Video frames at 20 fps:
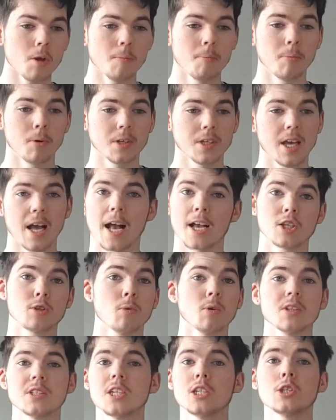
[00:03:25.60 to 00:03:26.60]
Well, yeah, I just
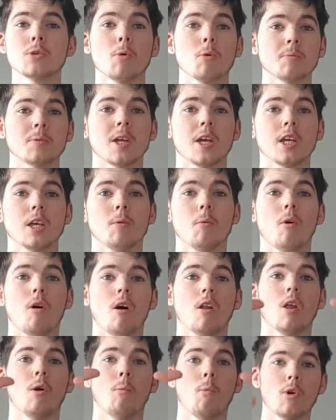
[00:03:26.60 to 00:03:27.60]
wanted to update you
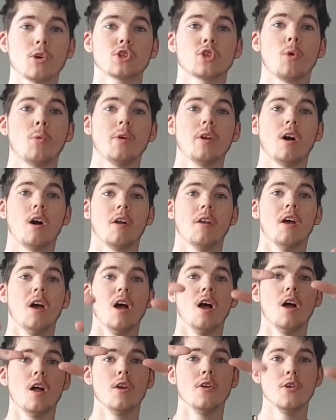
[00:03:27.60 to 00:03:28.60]
all on what's going on.
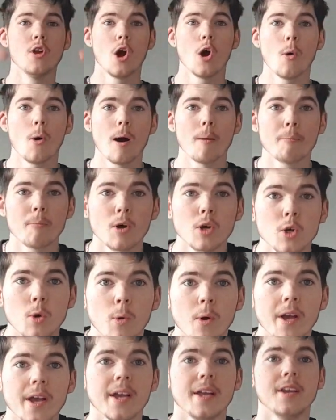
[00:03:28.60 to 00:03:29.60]
No, I'm not
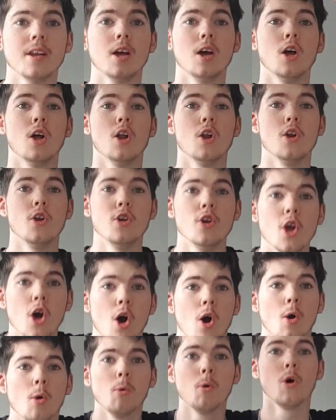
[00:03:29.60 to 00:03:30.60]
quitting.
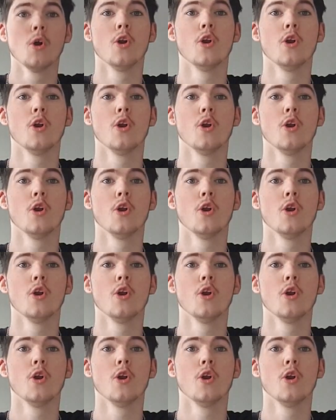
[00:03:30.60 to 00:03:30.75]
No,